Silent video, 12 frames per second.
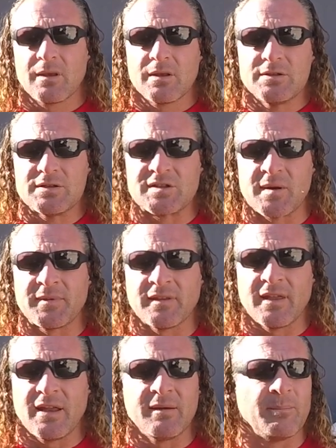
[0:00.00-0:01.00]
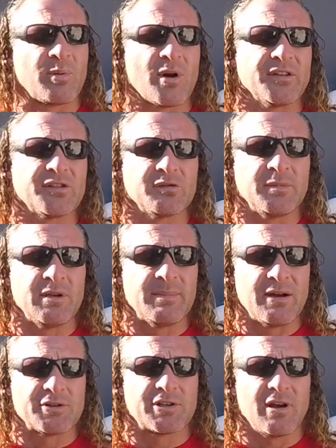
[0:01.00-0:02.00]
something that impresses me
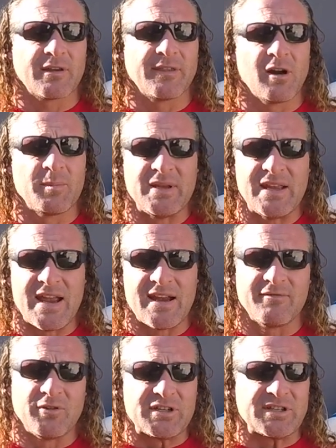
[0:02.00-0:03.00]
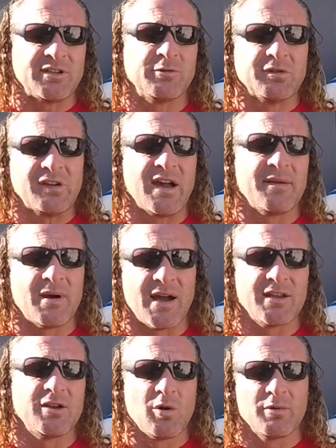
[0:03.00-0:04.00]
about shock therapy every single time I
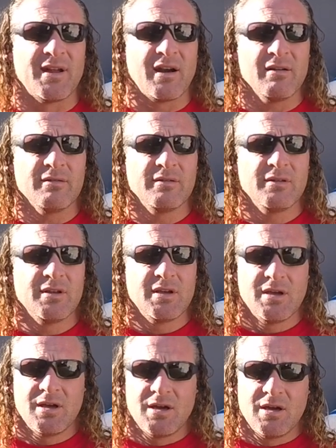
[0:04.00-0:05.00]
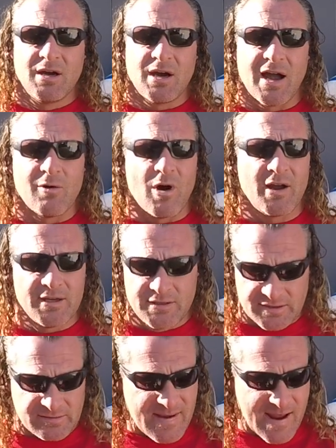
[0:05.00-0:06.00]
go there. It
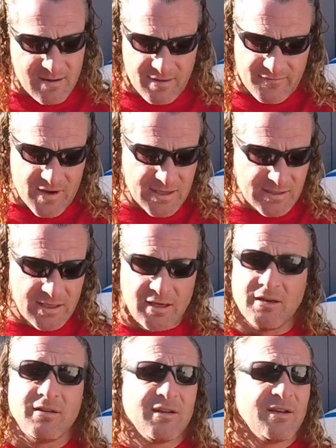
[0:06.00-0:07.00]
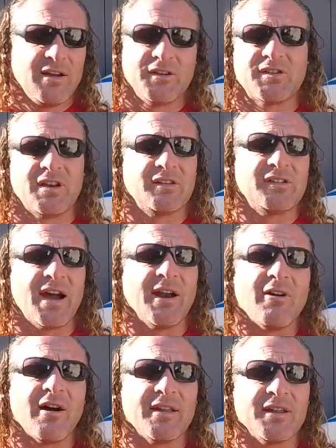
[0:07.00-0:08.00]
doesn't matter if I need a set of tie
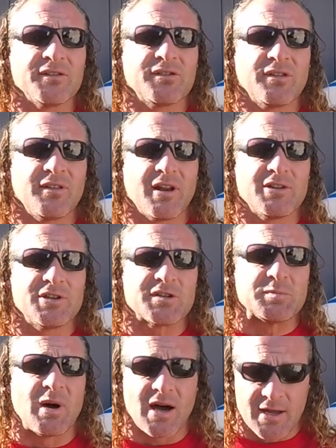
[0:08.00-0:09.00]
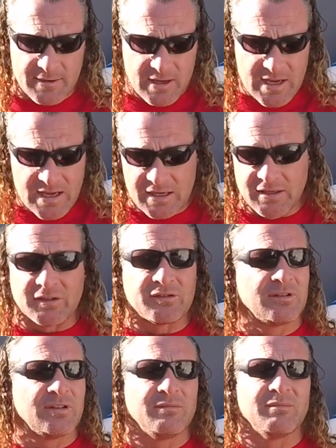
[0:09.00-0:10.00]
rod ends that I just bought. It
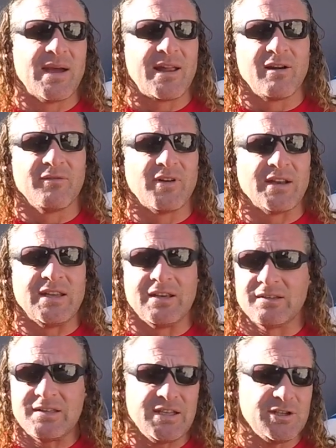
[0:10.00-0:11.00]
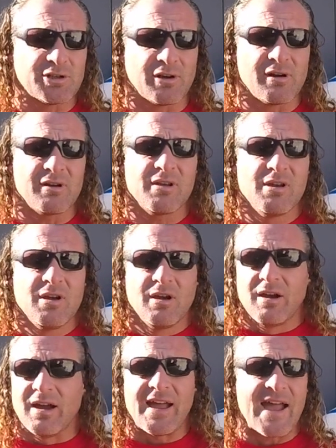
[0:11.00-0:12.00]
doesn't matter if I need a T-shirt,
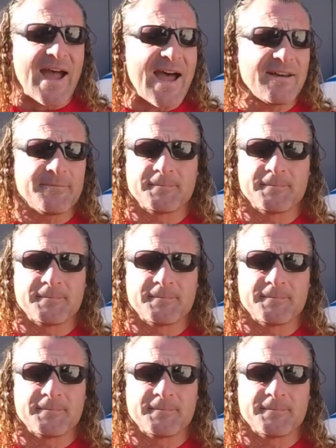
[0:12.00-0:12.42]
a hat,